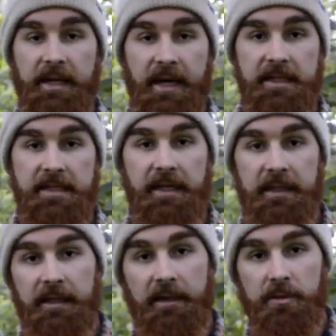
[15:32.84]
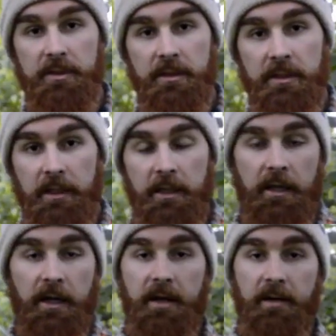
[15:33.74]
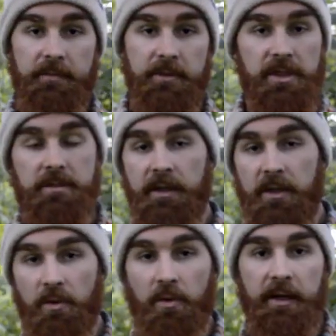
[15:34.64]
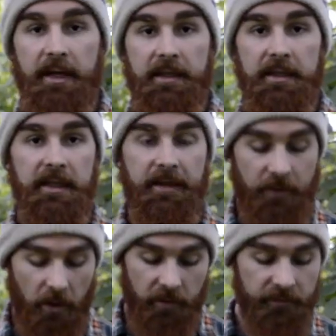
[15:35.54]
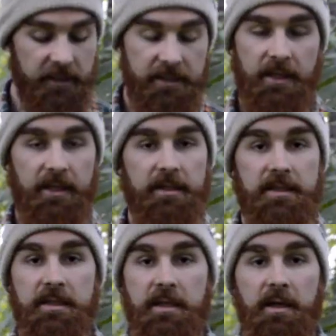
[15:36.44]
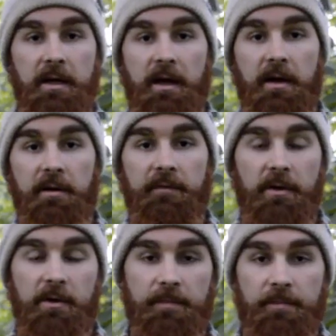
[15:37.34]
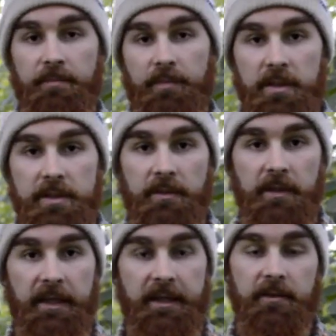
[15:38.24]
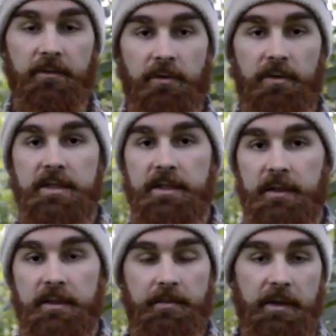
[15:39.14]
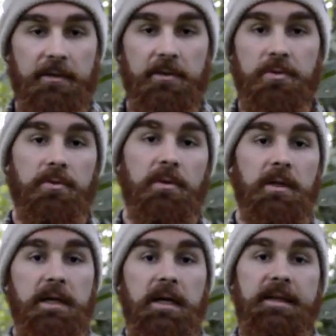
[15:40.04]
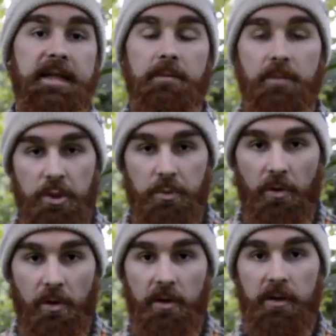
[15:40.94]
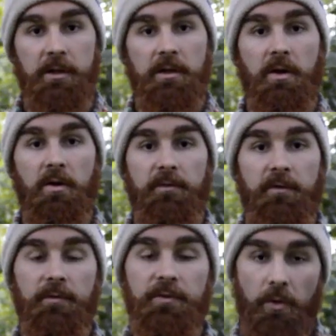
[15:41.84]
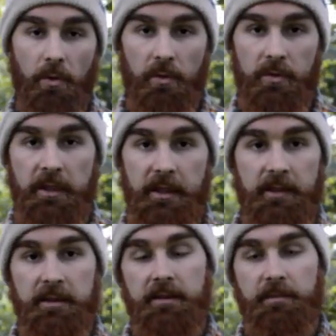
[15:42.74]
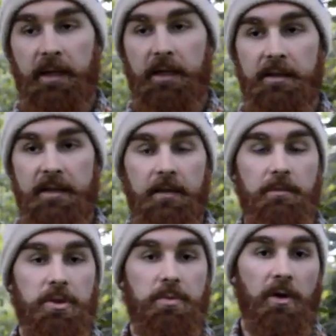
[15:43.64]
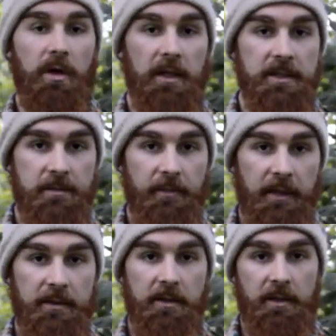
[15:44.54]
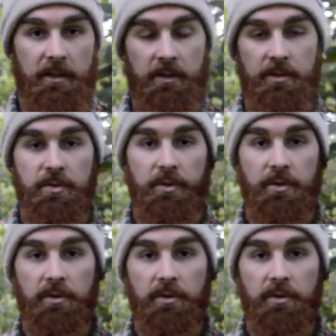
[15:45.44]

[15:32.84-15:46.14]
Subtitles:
the axe handle out, just make your own handle. All of these things are very possible, and of course they make the tool that much more of your own, and make it that much more custom made to